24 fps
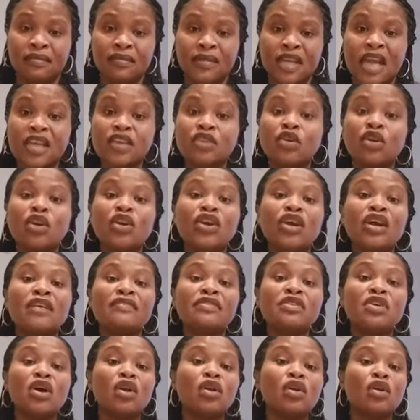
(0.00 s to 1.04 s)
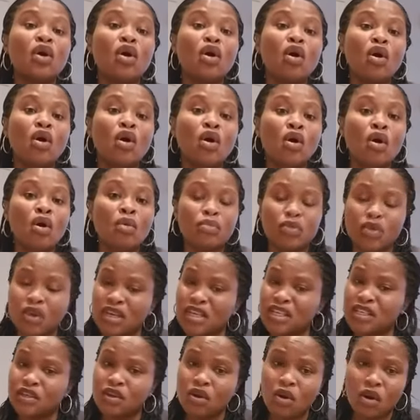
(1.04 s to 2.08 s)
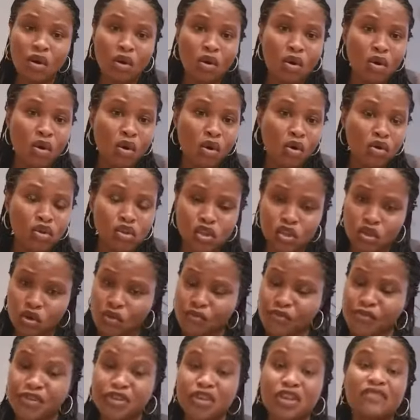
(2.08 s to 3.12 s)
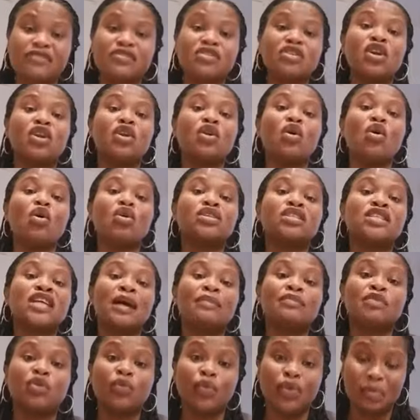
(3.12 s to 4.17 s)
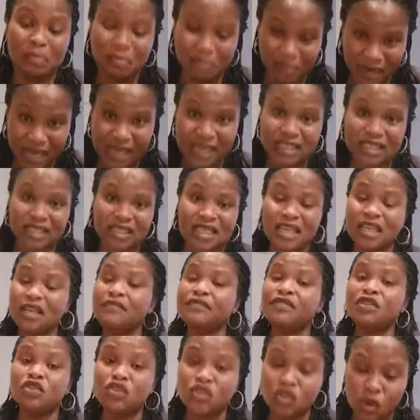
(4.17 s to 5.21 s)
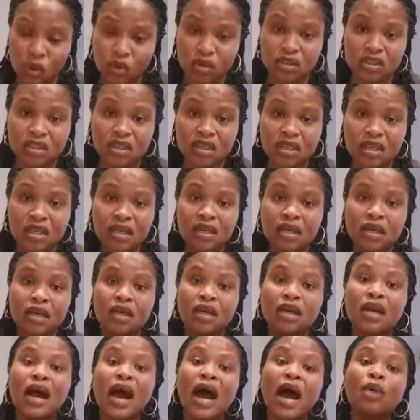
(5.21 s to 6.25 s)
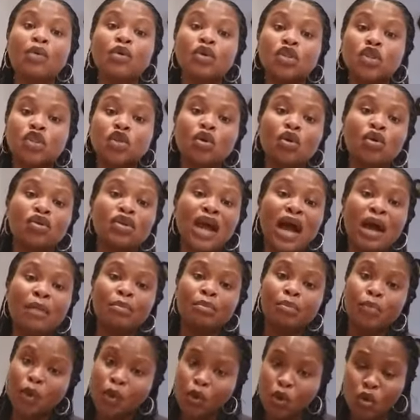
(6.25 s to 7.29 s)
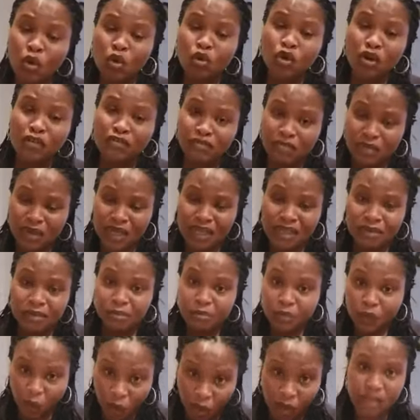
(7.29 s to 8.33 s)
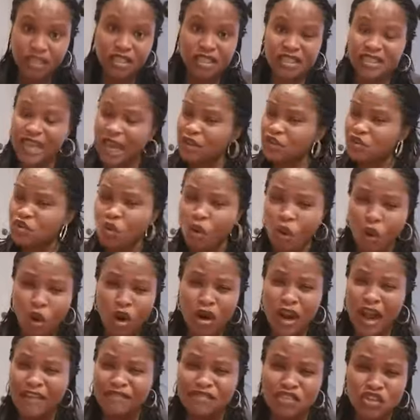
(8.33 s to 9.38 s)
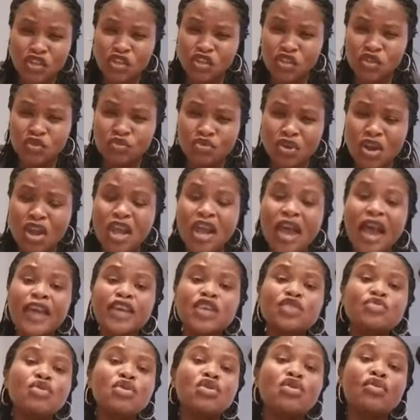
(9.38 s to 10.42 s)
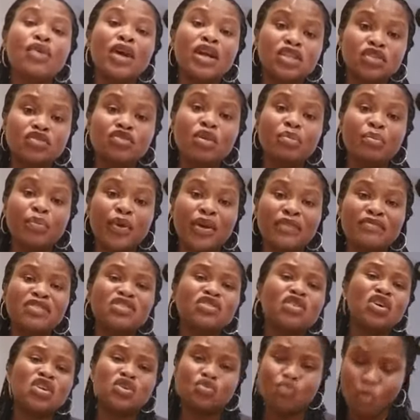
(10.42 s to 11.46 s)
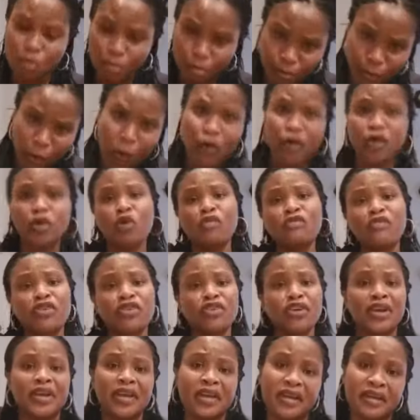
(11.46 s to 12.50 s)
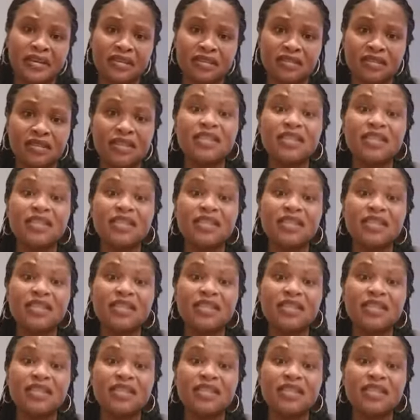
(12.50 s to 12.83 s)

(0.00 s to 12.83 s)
And he's going to give you a long, because he's long-suffering, give you a long time to repent. And if you don't, God will turn that bowl of curses that you all have issued, and he will grant you the privilege because he will pour it over your head.